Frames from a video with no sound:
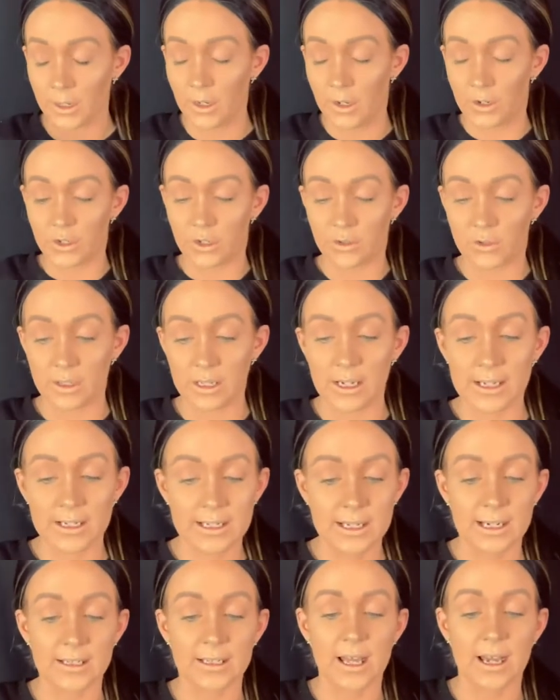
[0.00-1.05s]
So then I
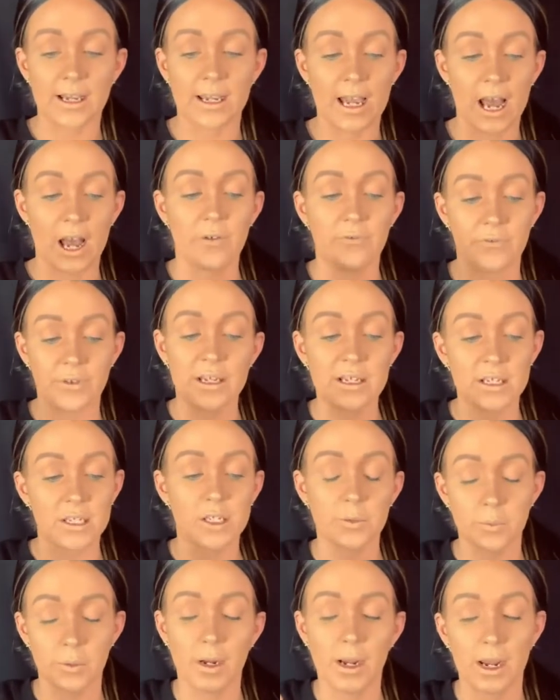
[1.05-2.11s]
take that caffeine
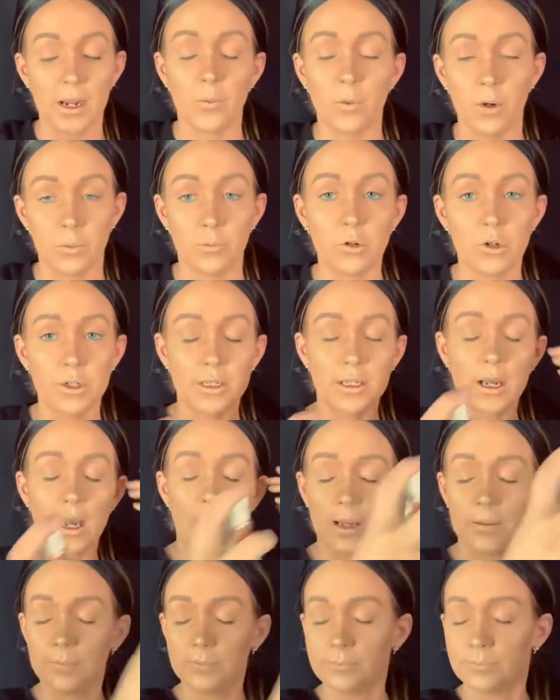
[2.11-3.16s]
spray one more
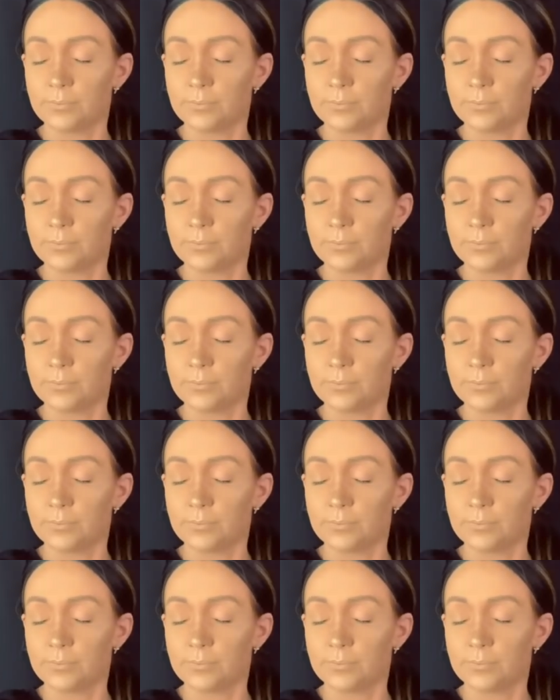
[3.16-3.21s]
time,